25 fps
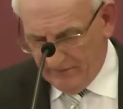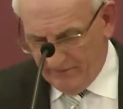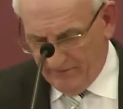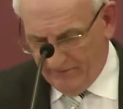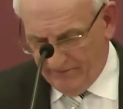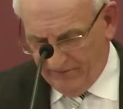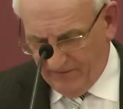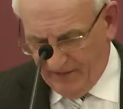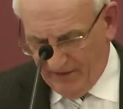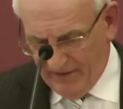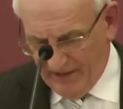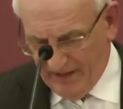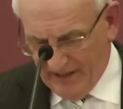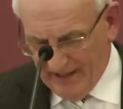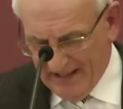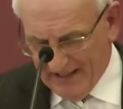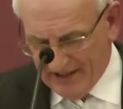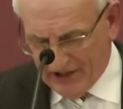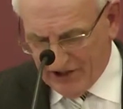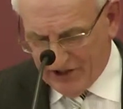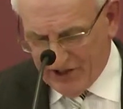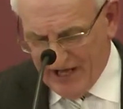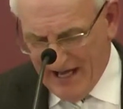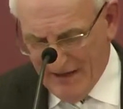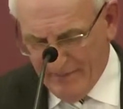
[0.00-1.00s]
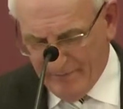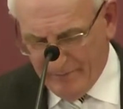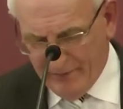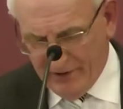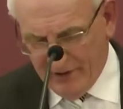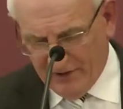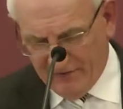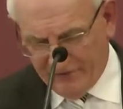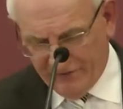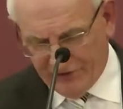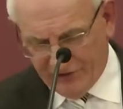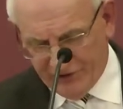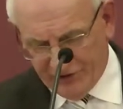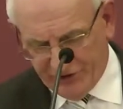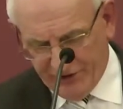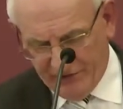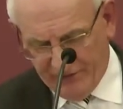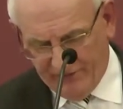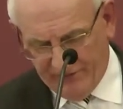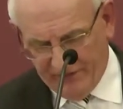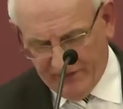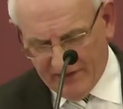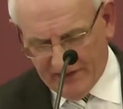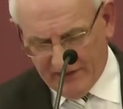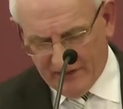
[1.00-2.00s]
For an example of
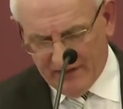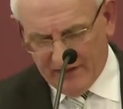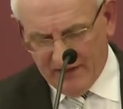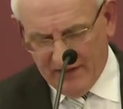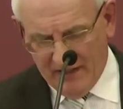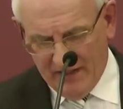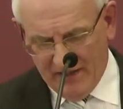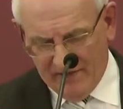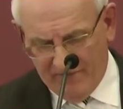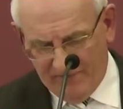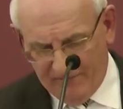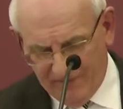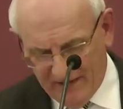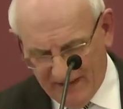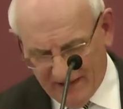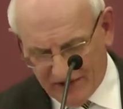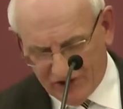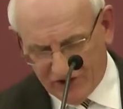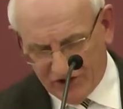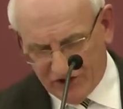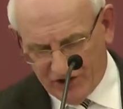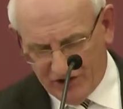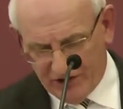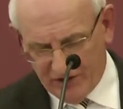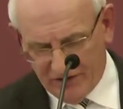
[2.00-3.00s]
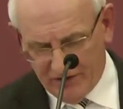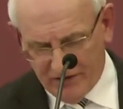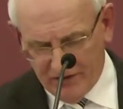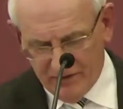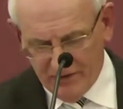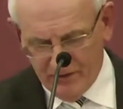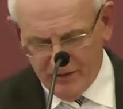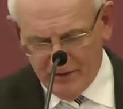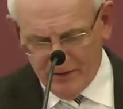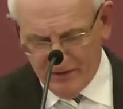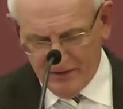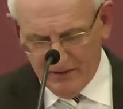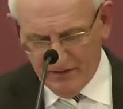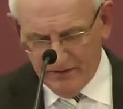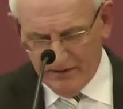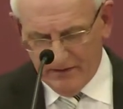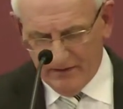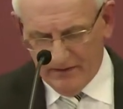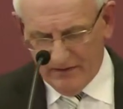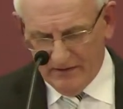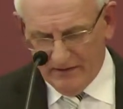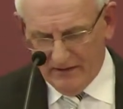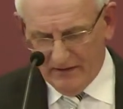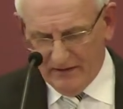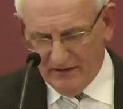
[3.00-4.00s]
suffering, affliction,
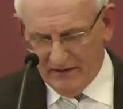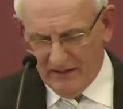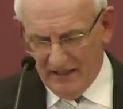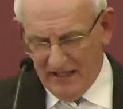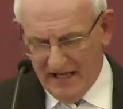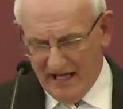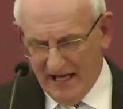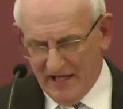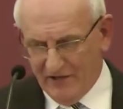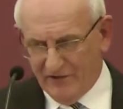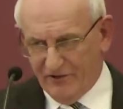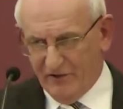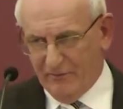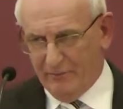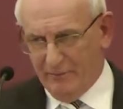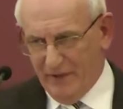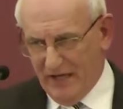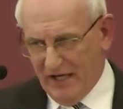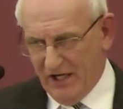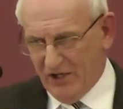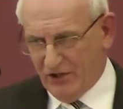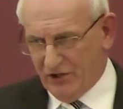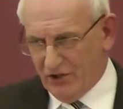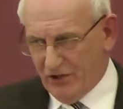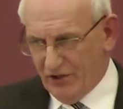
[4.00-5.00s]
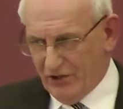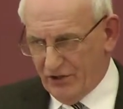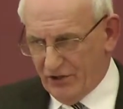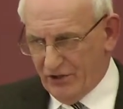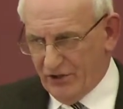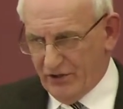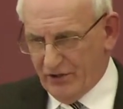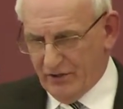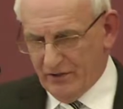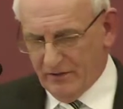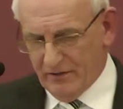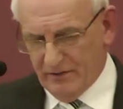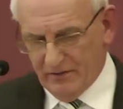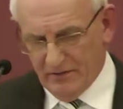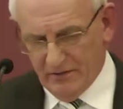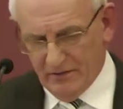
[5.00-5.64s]
and of patience.